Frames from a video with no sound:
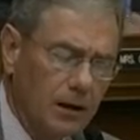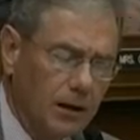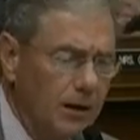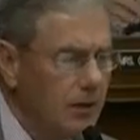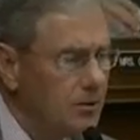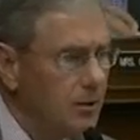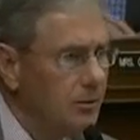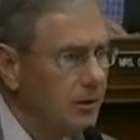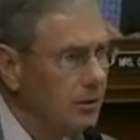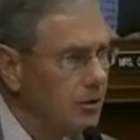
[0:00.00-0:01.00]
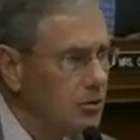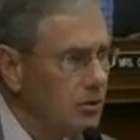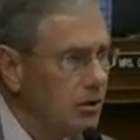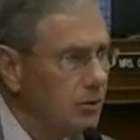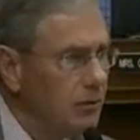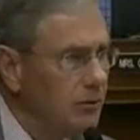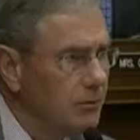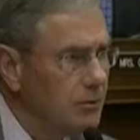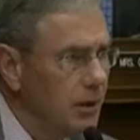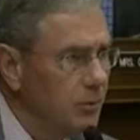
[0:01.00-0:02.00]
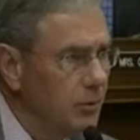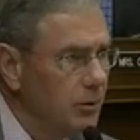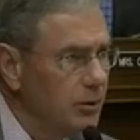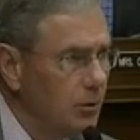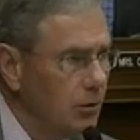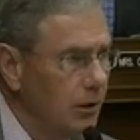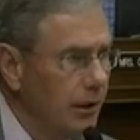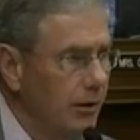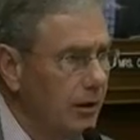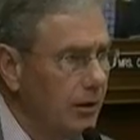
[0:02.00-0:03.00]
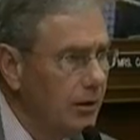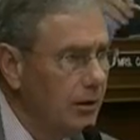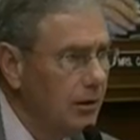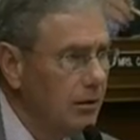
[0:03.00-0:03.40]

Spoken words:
again, it's something that's concerning to me from the standpoint that we're allowing